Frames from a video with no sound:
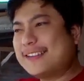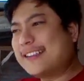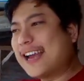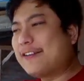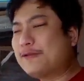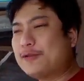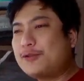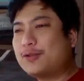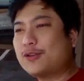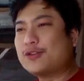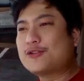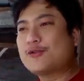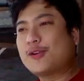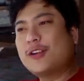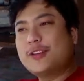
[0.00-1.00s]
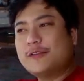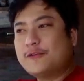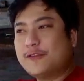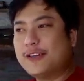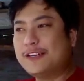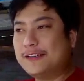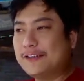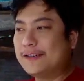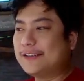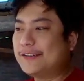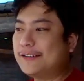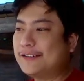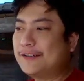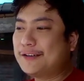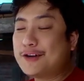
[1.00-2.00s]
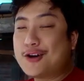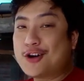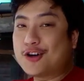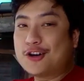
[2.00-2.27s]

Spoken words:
that would cost Royal Enfield a